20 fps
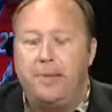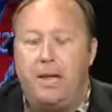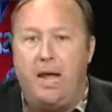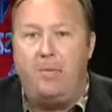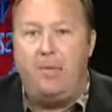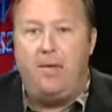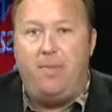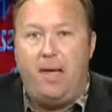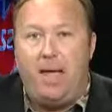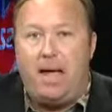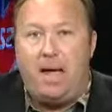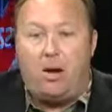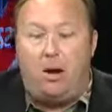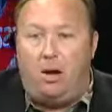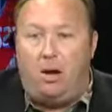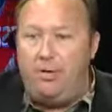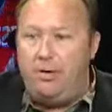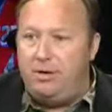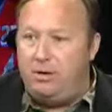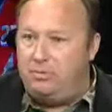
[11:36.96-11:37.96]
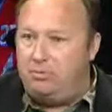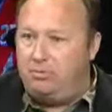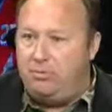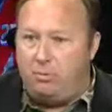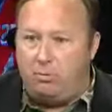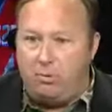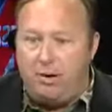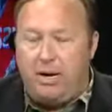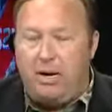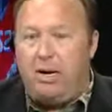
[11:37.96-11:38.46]
And then they had all these
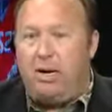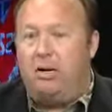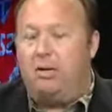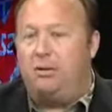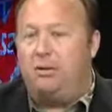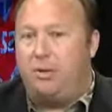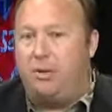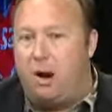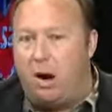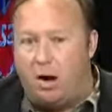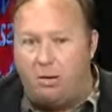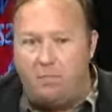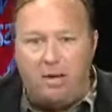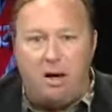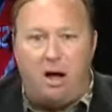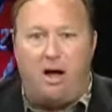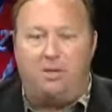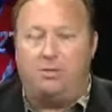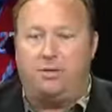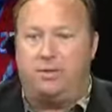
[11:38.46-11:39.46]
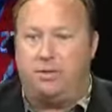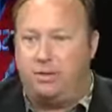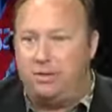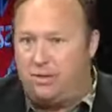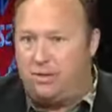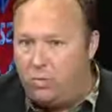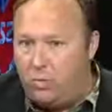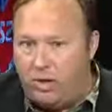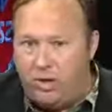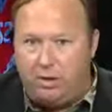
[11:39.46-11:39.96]
Marines and Army
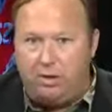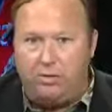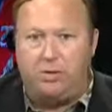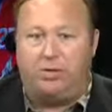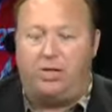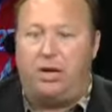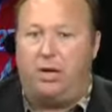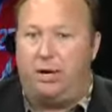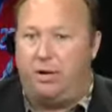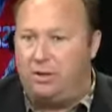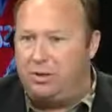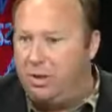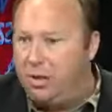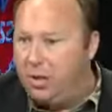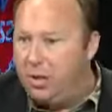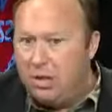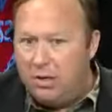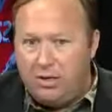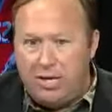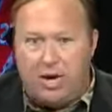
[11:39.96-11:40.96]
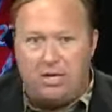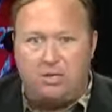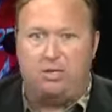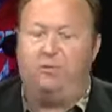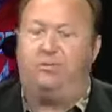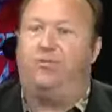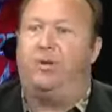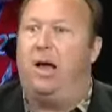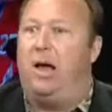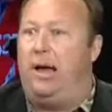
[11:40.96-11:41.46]
officers in wheelchairs
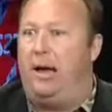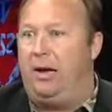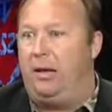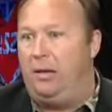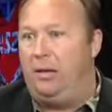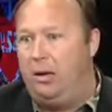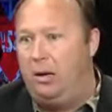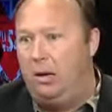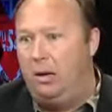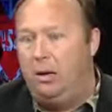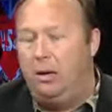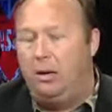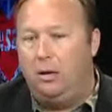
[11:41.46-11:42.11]
testifying that,